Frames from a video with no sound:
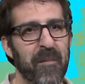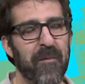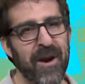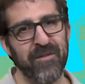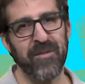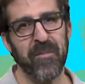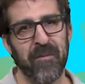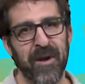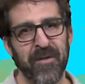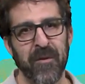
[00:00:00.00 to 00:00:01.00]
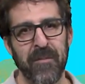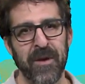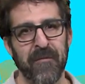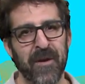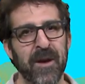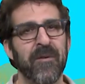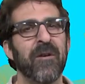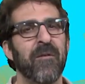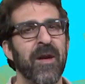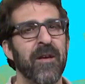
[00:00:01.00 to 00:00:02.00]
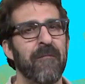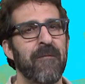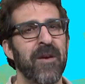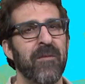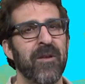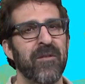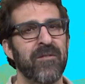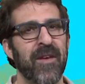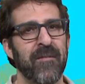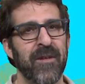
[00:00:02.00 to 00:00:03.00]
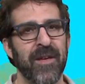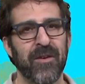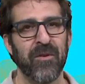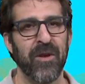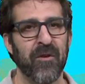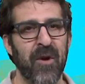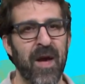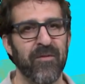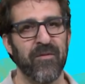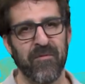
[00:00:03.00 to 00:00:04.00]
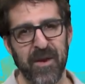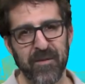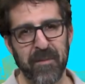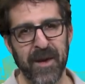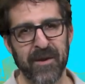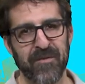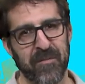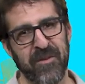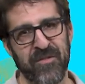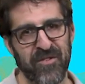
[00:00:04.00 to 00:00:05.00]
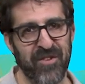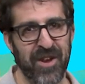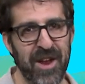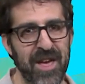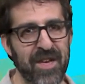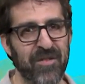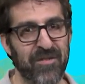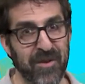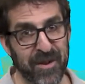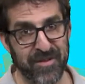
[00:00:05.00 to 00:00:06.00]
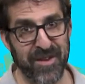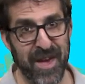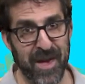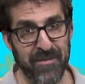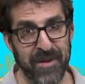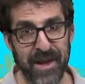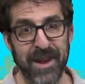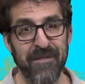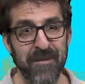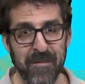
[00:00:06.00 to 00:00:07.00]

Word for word: Prior to the parade, there'll be a vibrant array of family entertainment, including crafts, face painters, and magician, circus games, and even